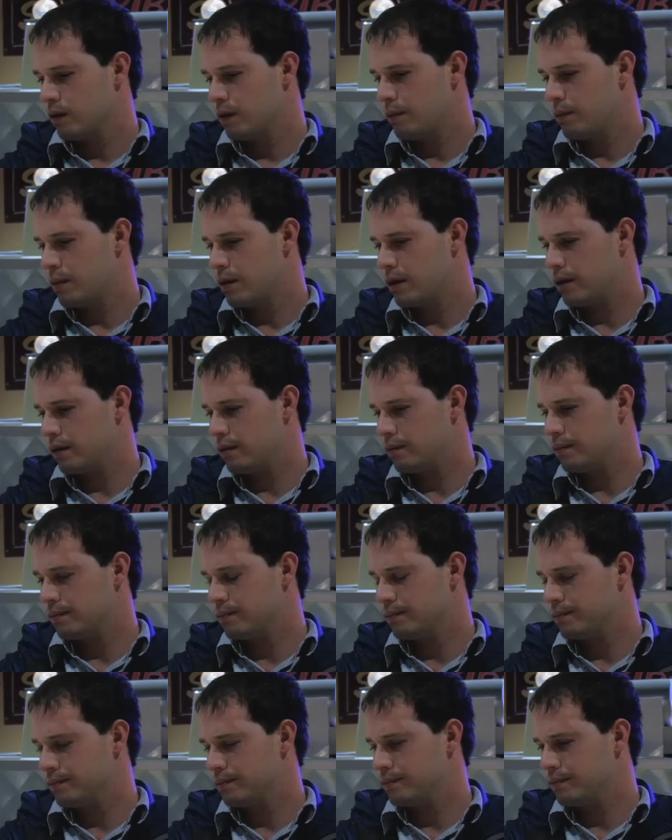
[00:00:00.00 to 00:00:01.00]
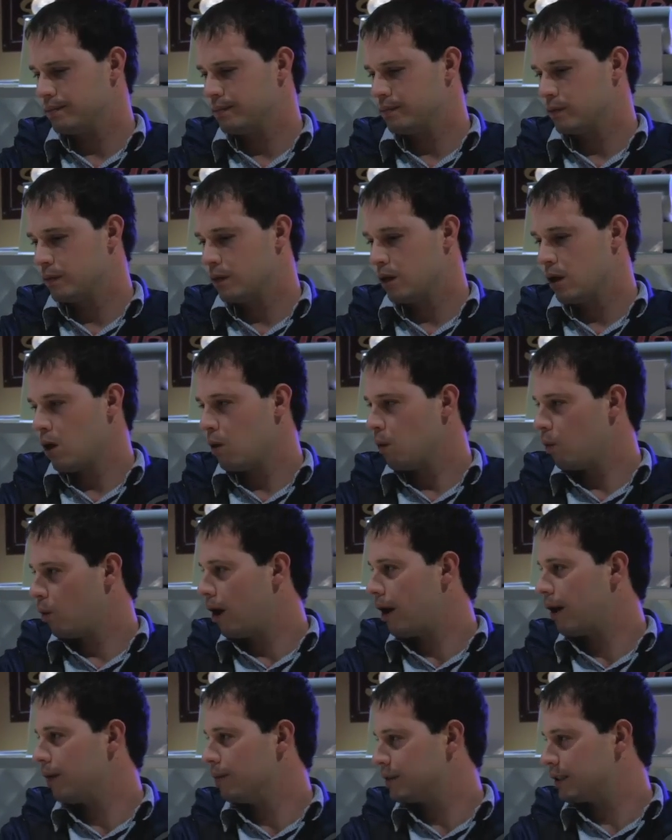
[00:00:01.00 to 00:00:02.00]
I mean,
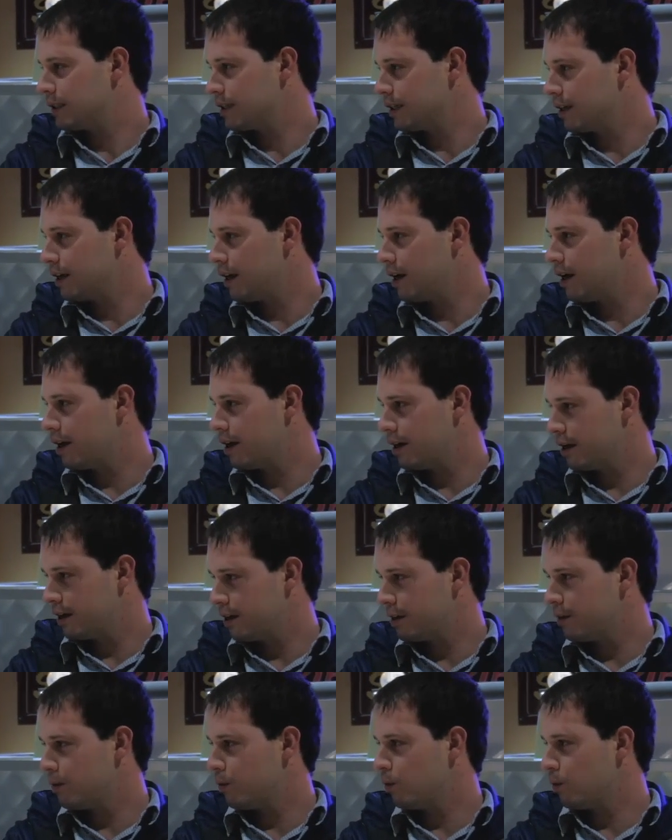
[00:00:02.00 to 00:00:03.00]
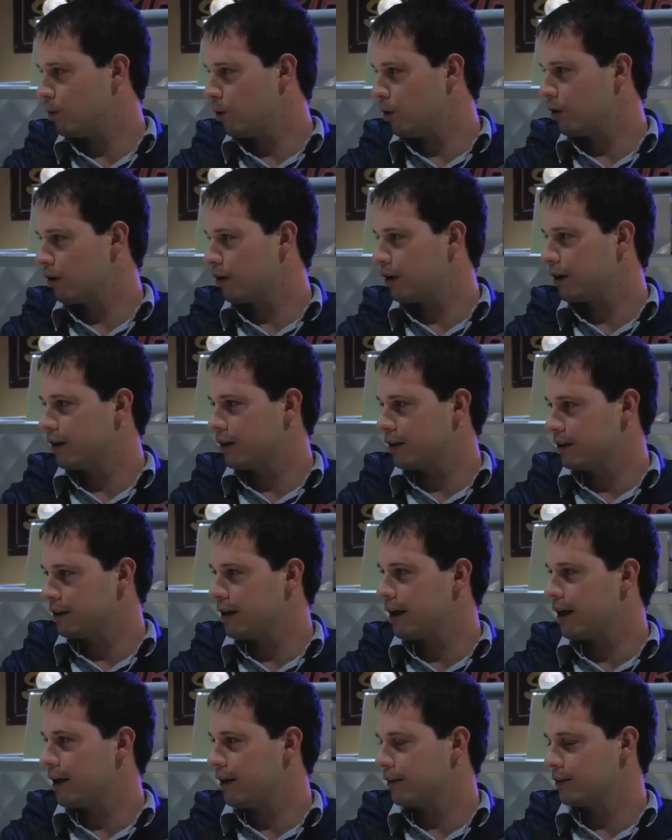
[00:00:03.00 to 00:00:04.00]
Y M C A, working
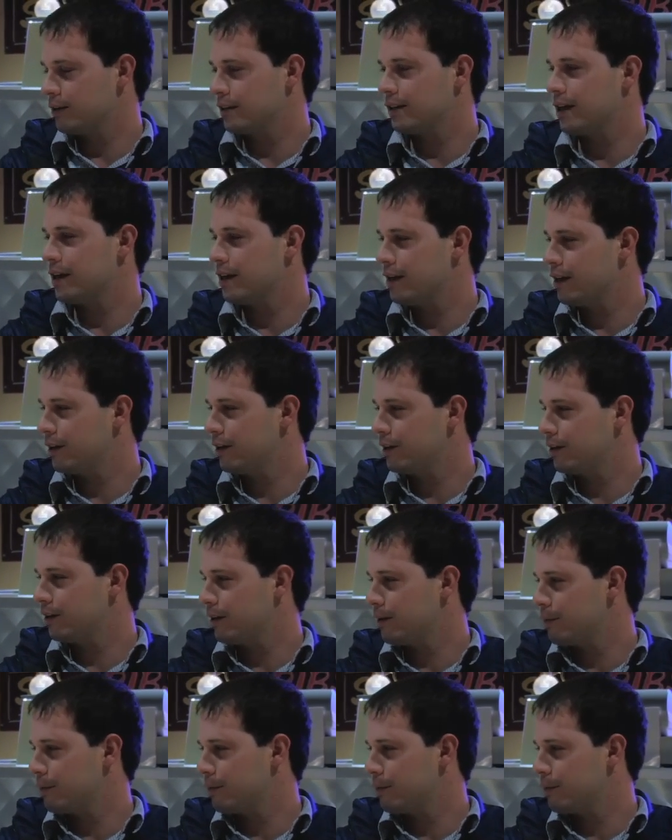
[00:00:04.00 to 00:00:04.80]
downtown,